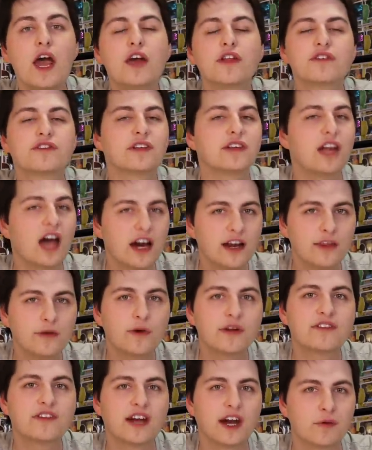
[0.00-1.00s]
There's a lot of the
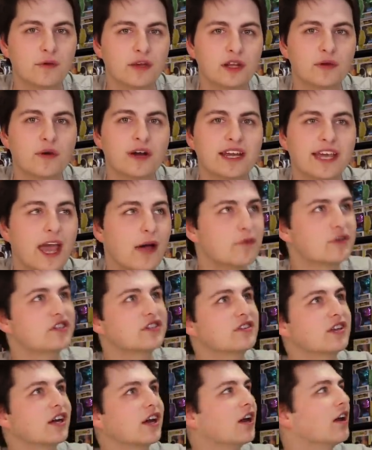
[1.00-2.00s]
ones that I really want to get, which
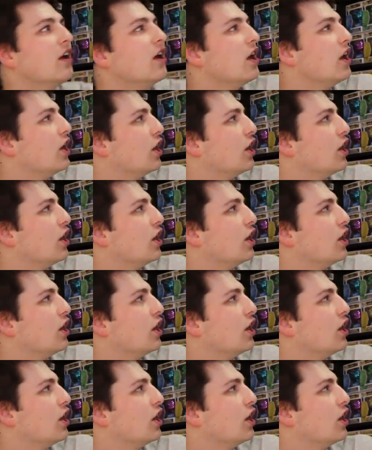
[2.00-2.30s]
is gonna,